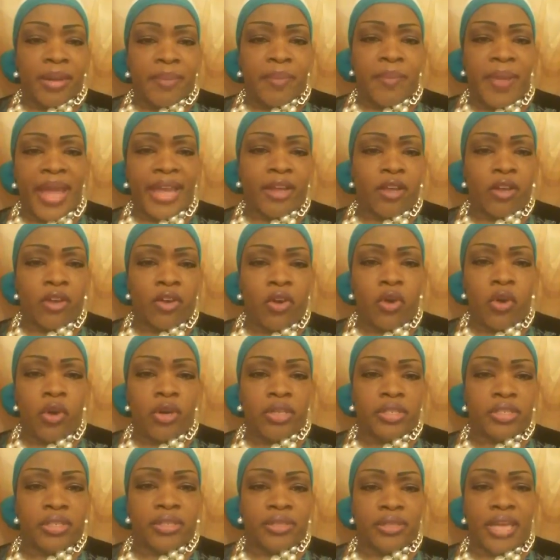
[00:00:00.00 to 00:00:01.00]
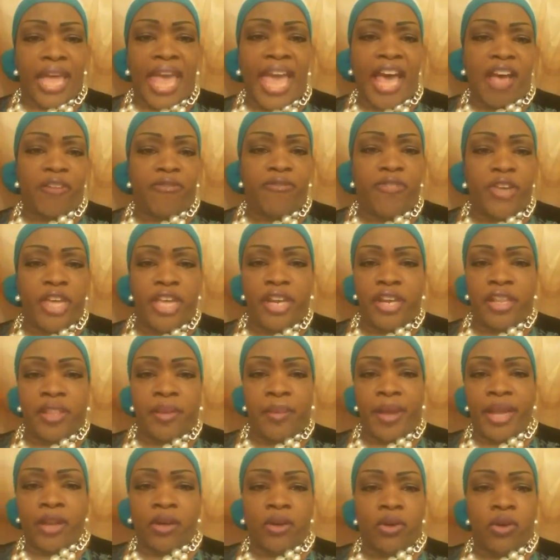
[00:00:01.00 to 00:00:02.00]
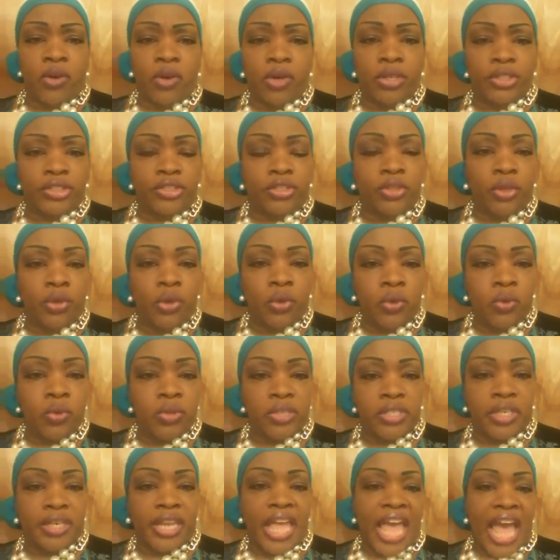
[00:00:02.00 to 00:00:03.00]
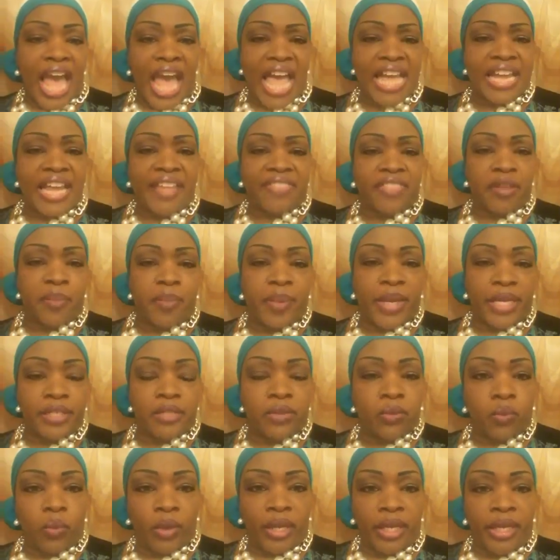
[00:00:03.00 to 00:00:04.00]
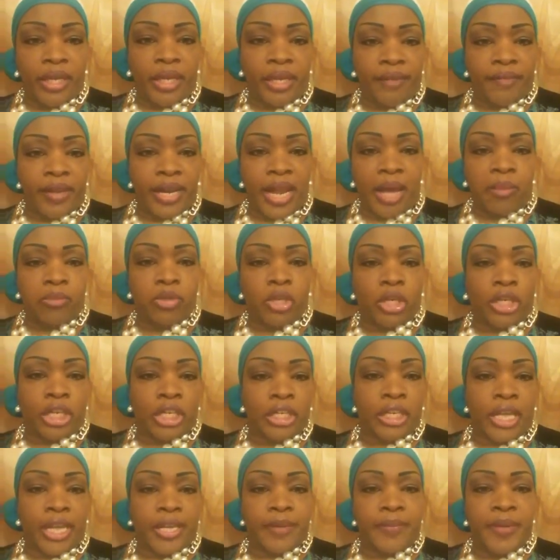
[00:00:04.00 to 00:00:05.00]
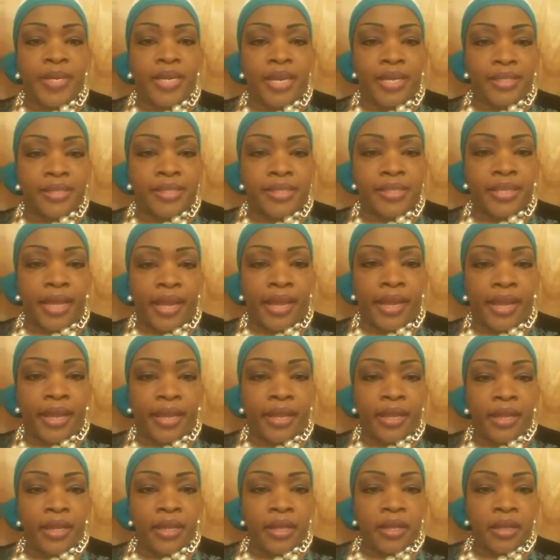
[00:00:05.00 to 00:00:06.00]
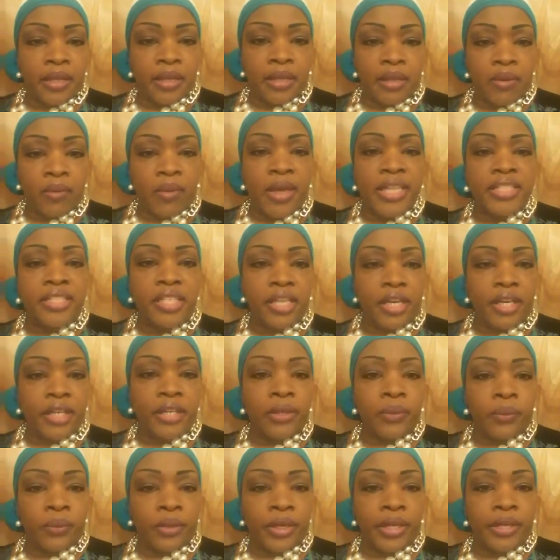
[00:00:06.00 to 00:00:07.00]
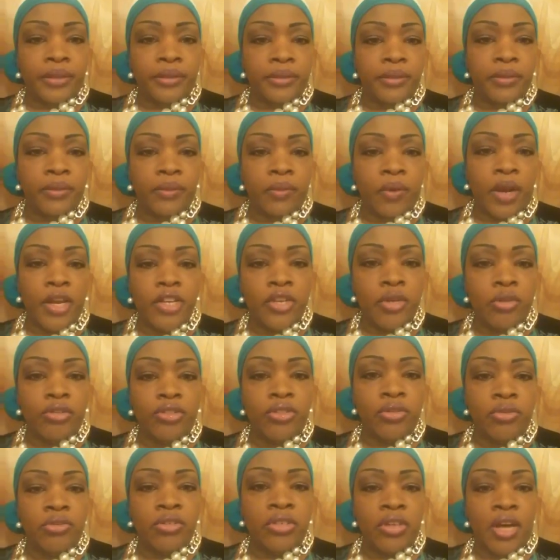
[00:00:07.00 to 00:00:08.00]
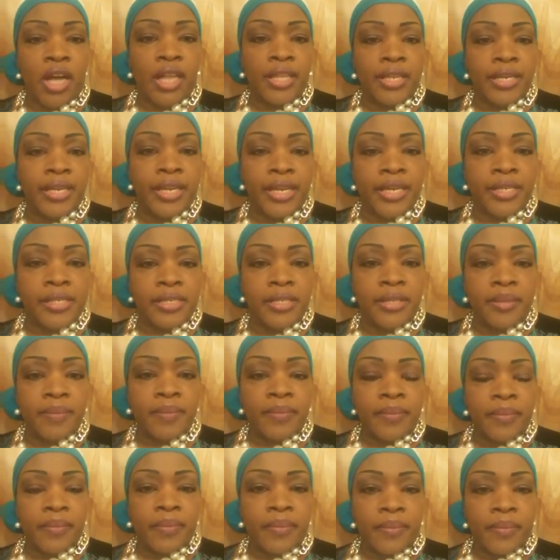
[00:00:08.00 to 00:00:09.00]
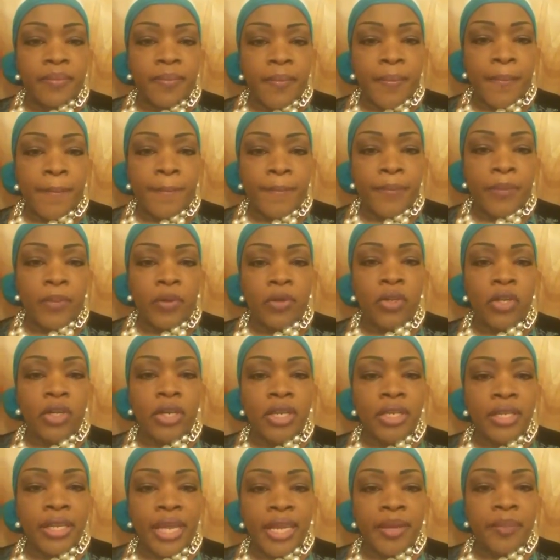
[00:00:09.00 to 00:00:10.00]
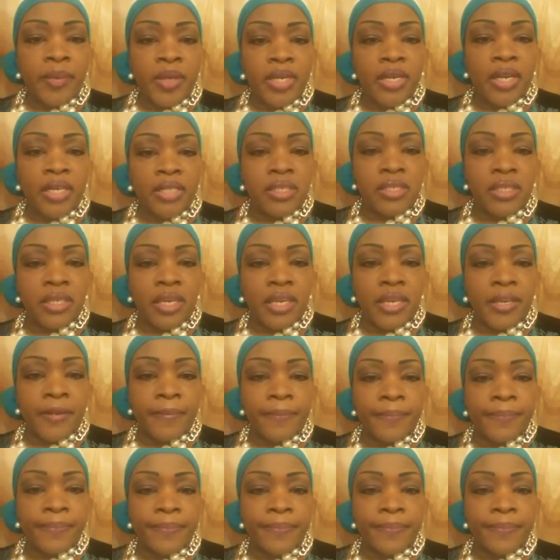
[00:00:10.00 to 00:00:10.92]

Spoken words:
Michael Kors outfit and the Michael Kors shoes, and I got the best weave, and I'm looking like Beyonce. Well, I tell you what, while you're doing all of this, looking like Beyonce,